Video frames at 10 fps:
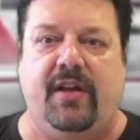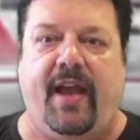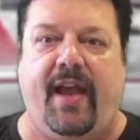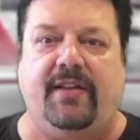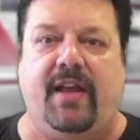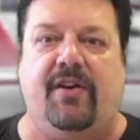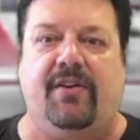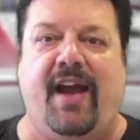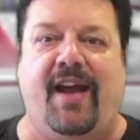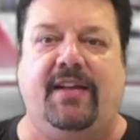and they are
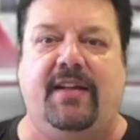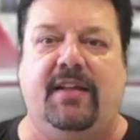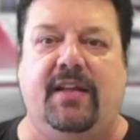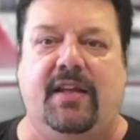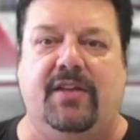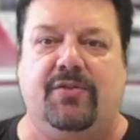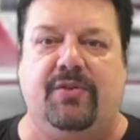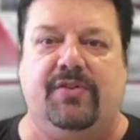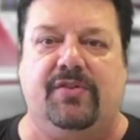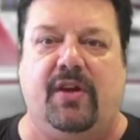not in the
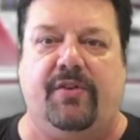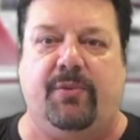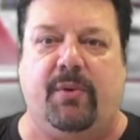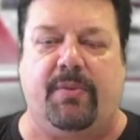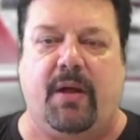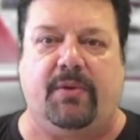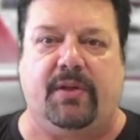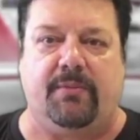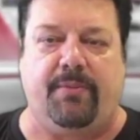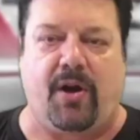interests of the
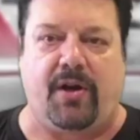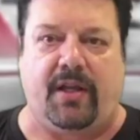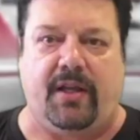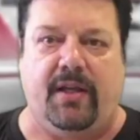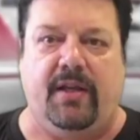Republican Party.